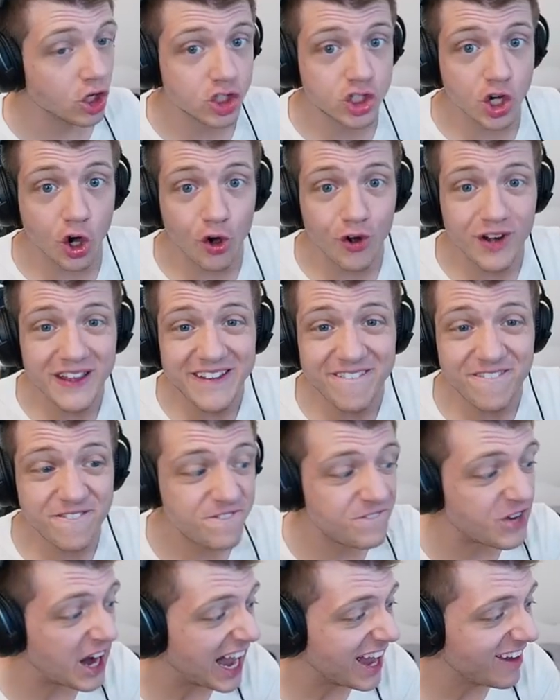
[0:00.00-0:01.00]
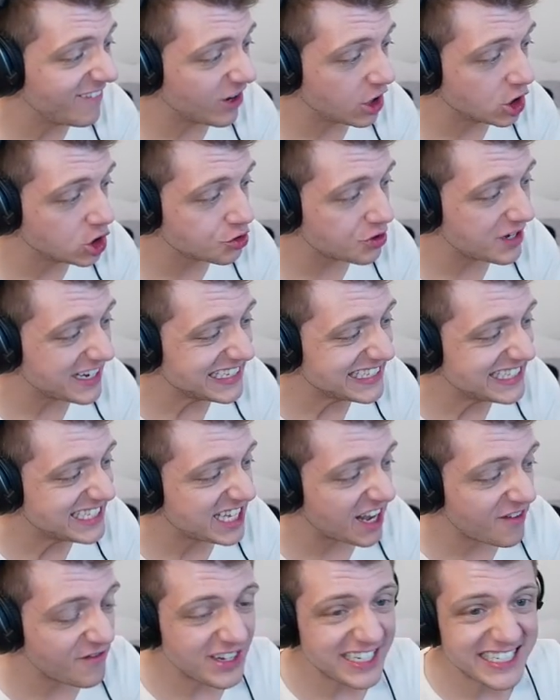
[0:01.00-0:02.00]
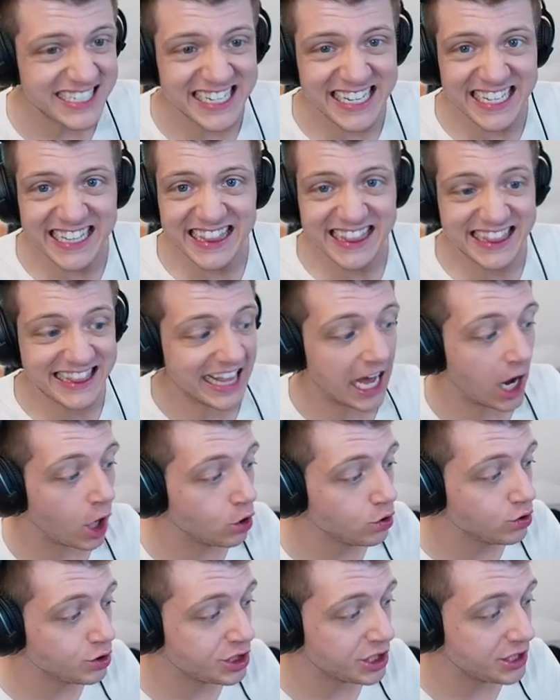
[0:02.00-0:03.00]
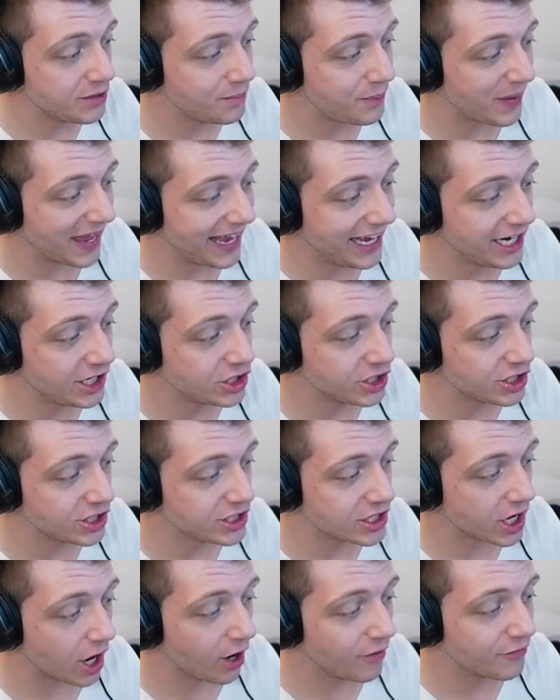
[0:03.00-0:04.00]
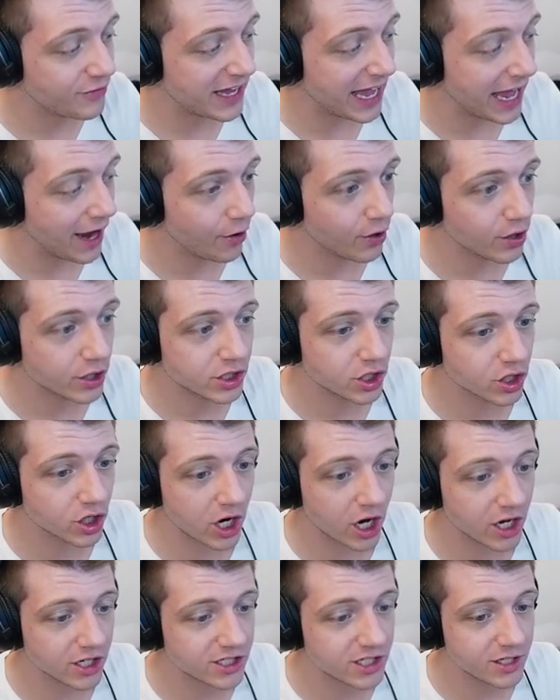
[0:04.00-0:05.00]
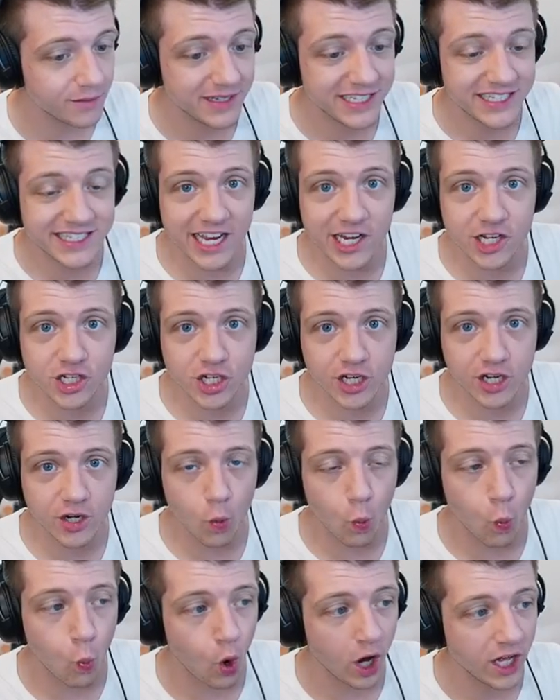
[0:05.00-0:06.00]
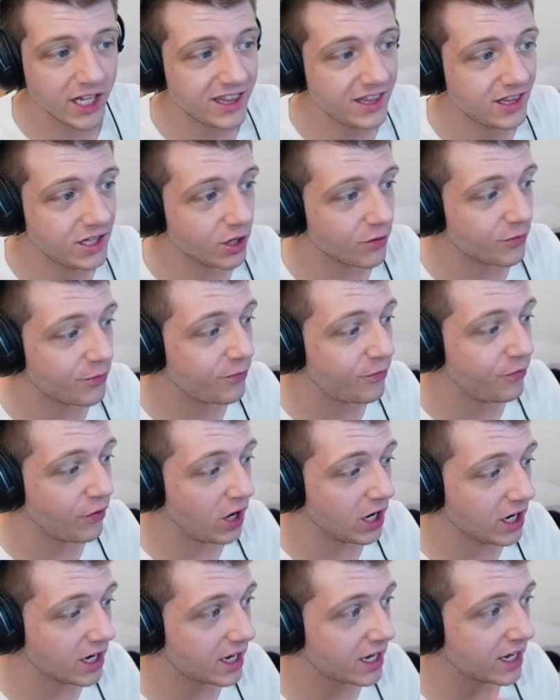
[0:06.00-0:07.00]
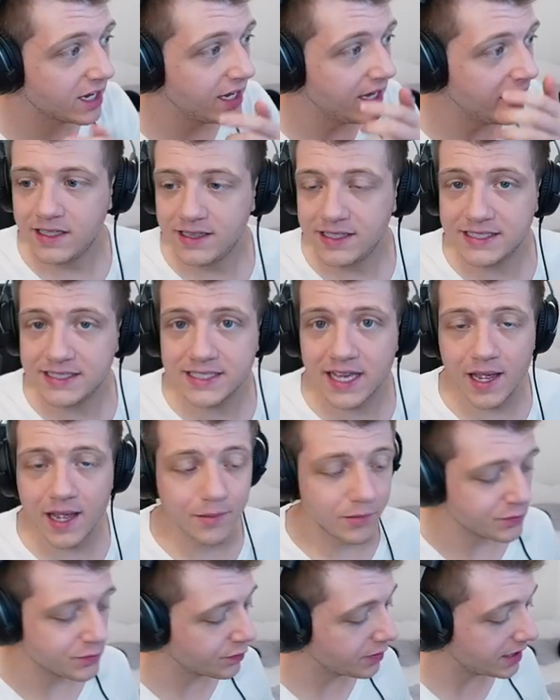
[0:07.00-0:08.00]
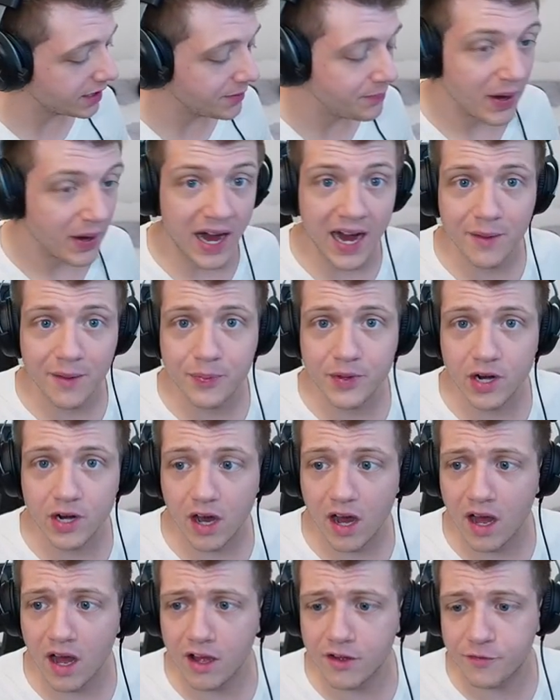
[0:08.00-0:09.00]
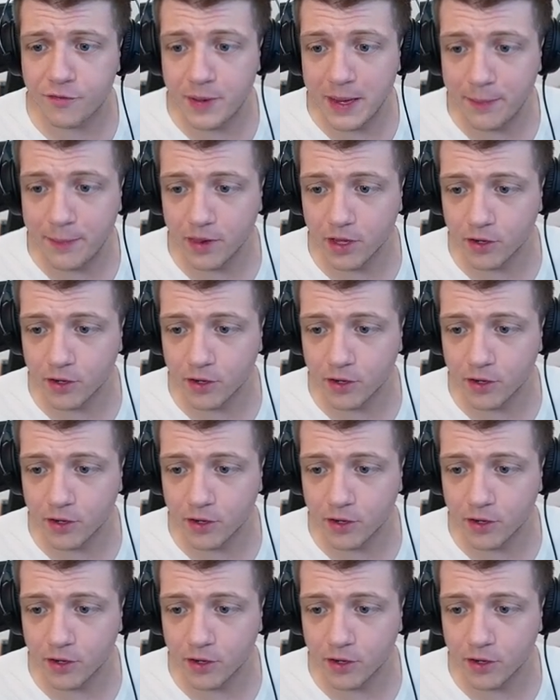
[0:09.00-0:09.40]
already 517,000 pages of character customization what the this game's really popping off people are